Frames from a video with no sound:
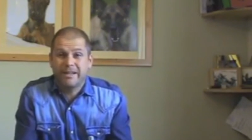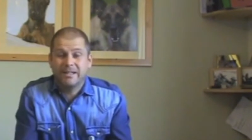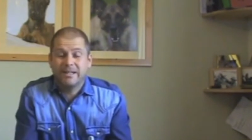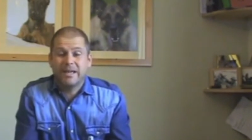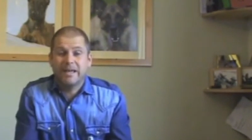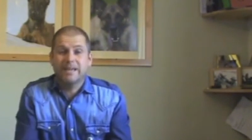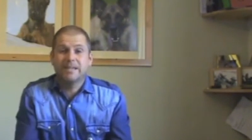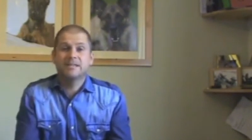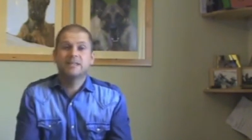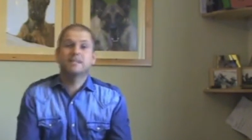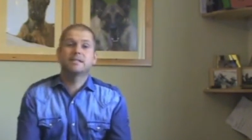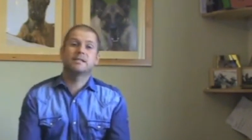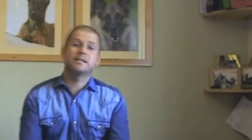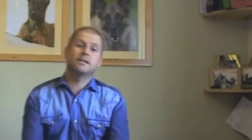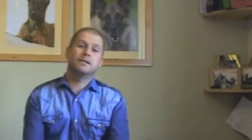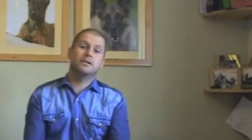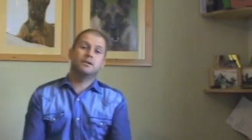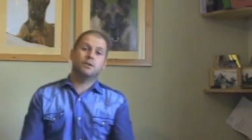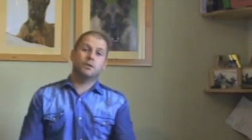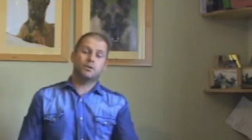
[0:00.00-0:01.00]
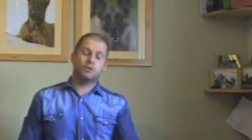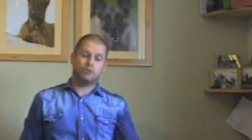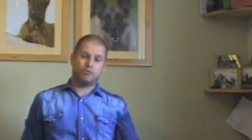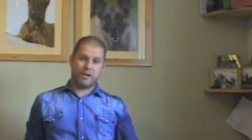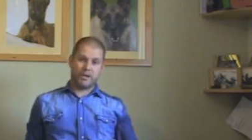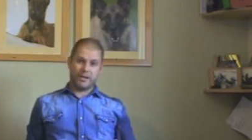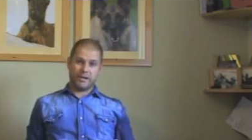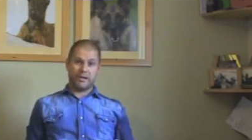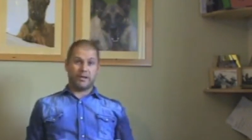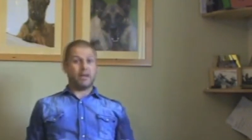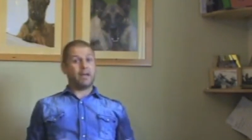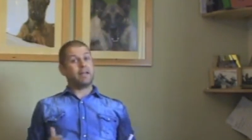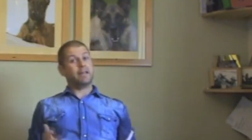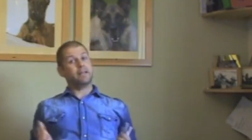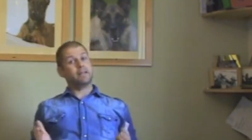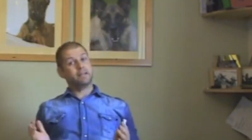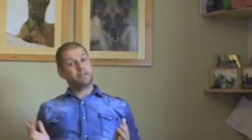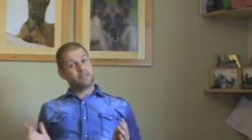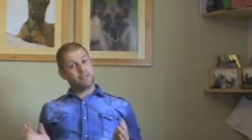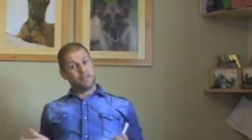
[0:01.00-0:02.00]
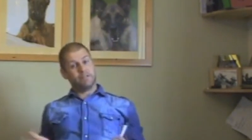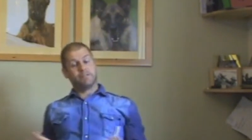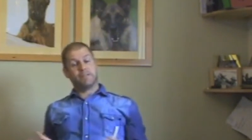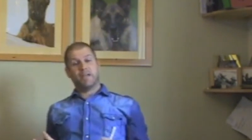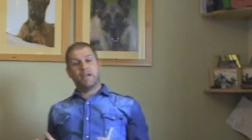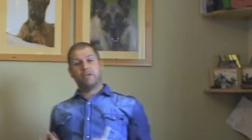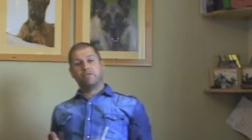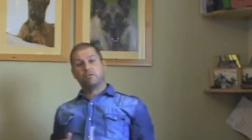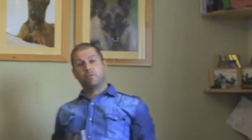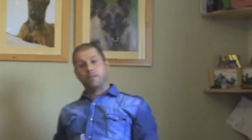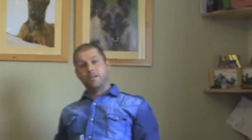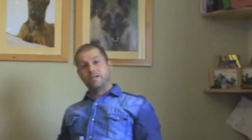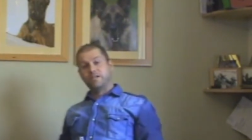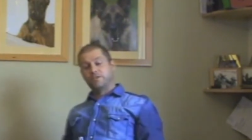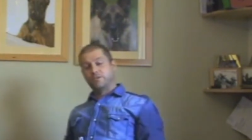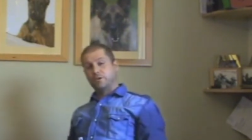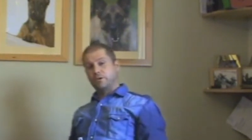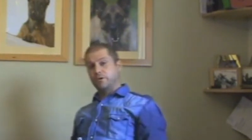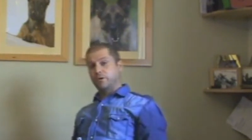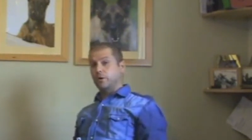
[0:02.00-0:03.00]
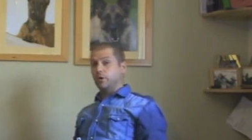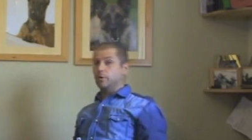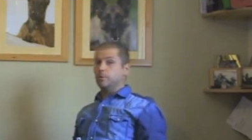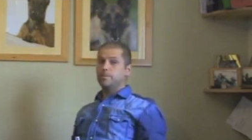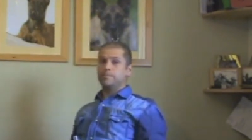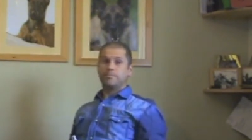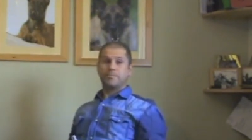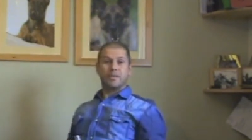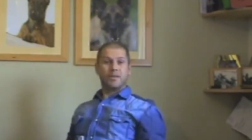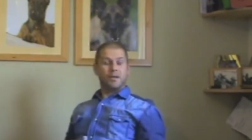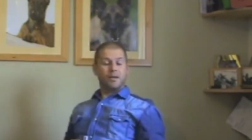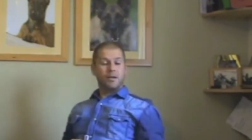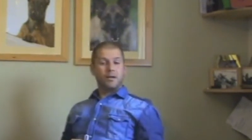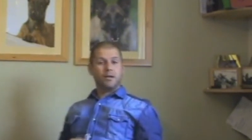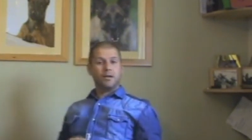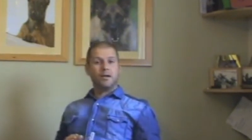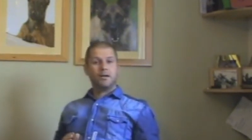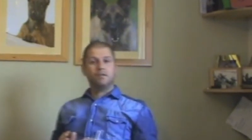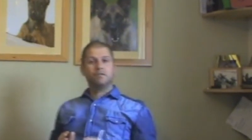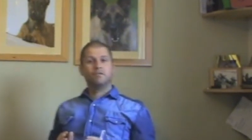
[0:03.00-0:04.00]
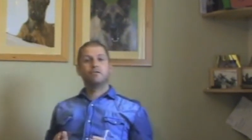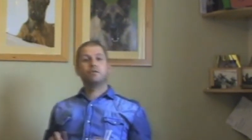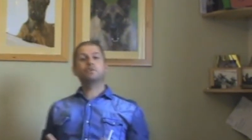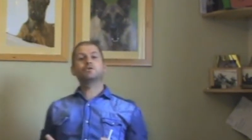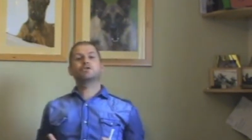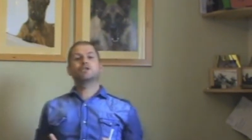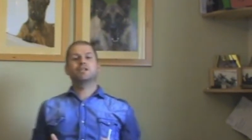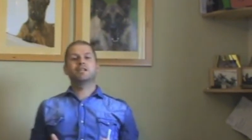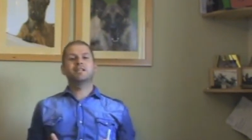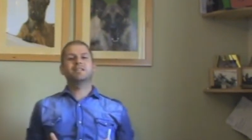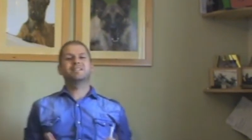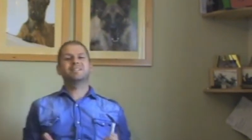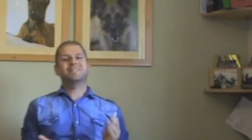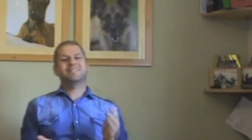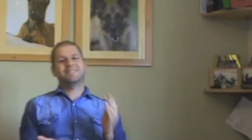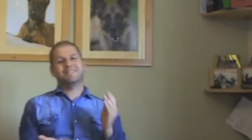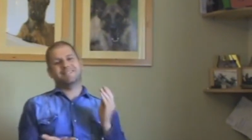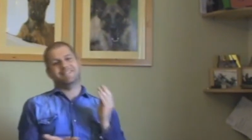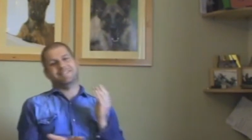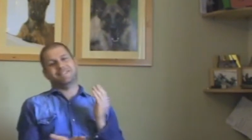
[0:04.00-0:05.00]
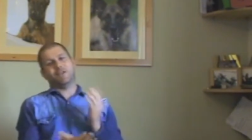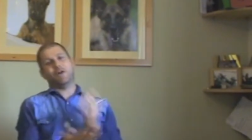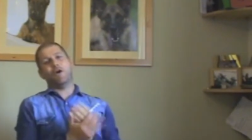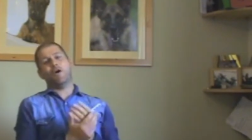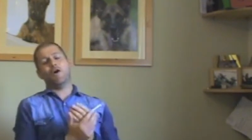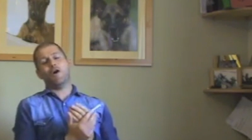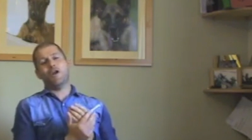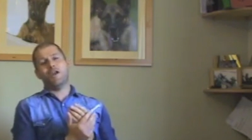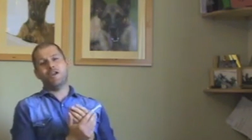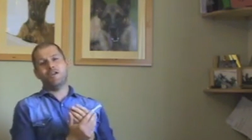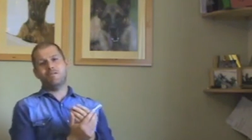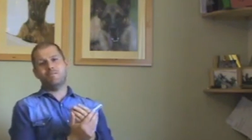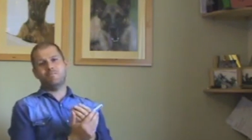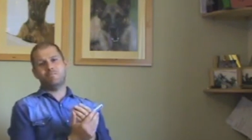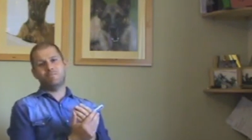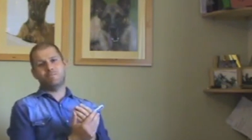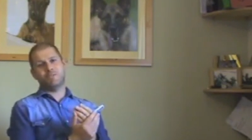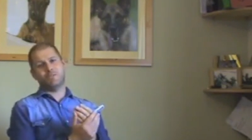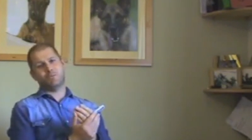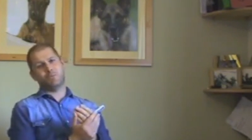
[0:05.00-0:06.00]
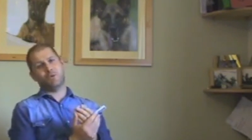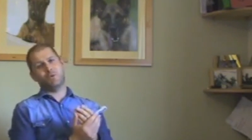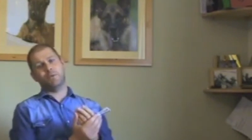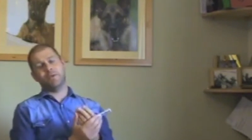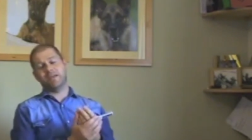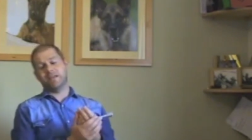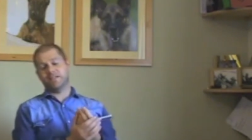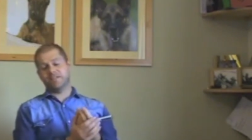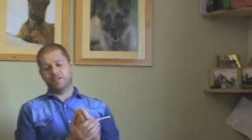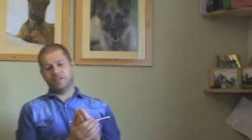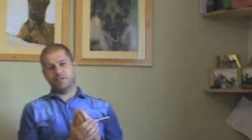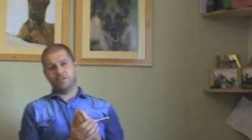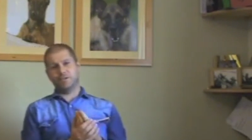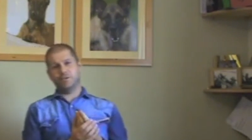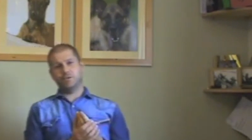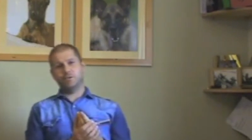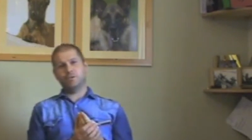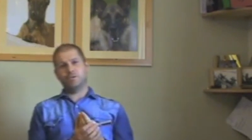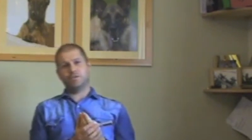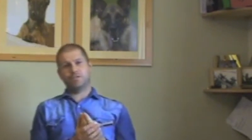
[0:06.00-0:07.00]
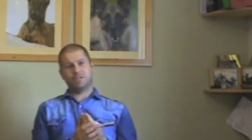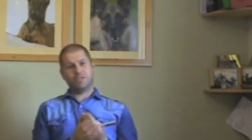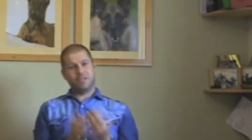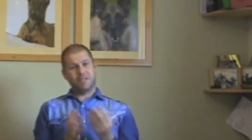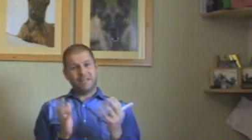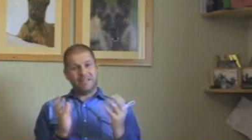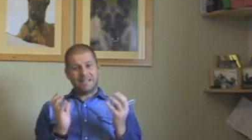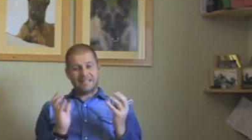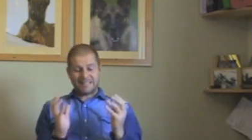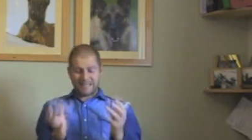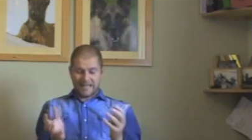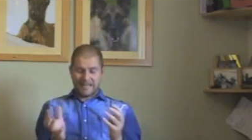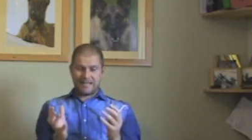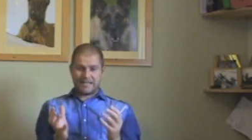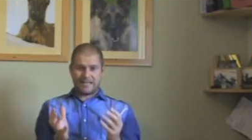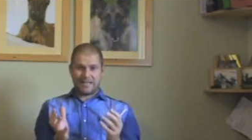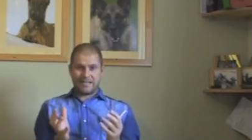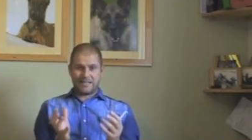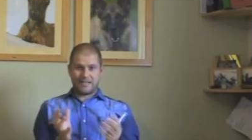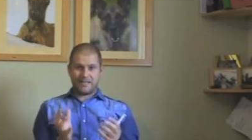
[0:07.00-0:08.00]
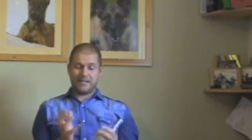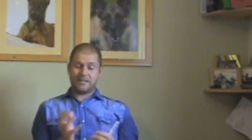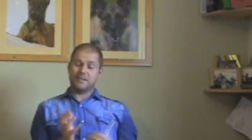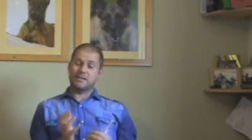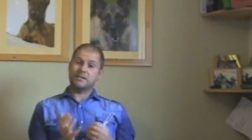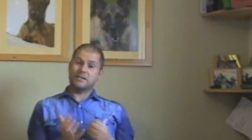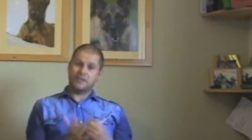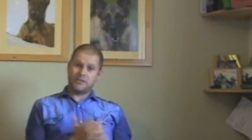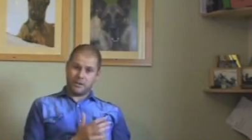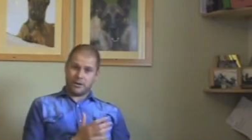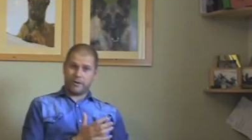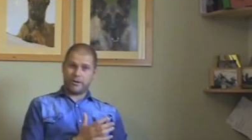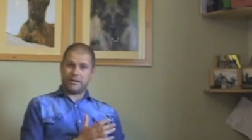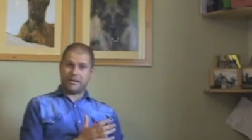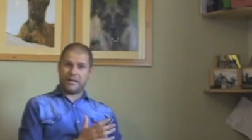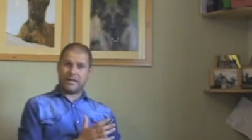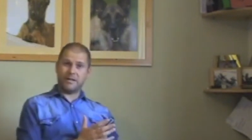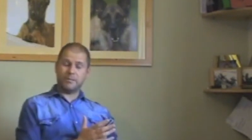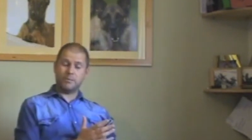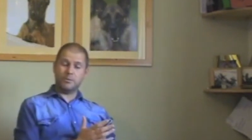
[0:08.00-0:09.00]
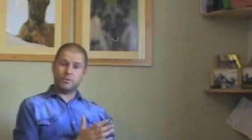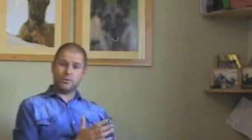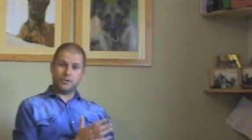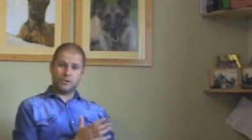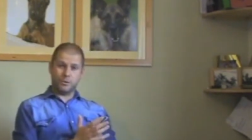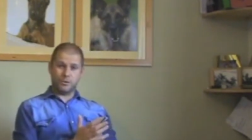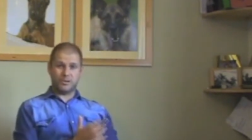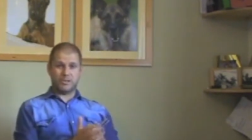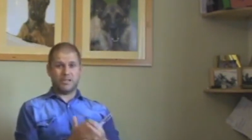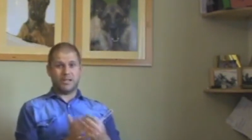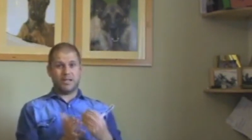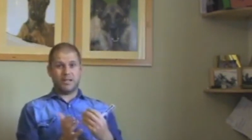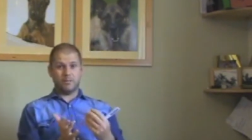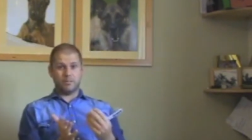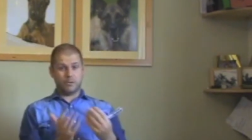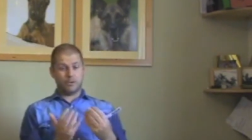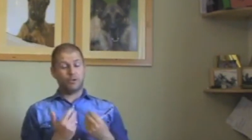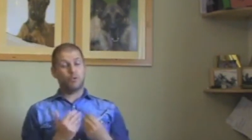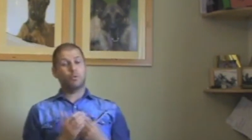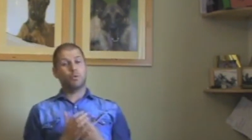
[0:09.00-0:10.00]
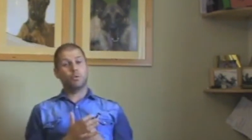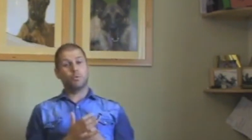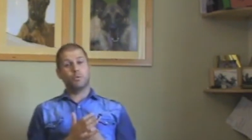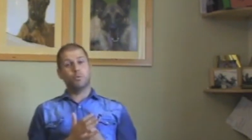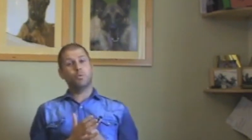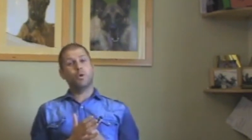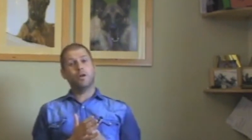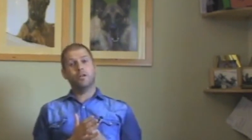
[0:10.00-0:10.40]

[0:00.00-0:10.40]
rattle cans in dog training and if they have a place or not. Unfortunately, the times where we had to use scare tactics and startle animals in order to get them to do what we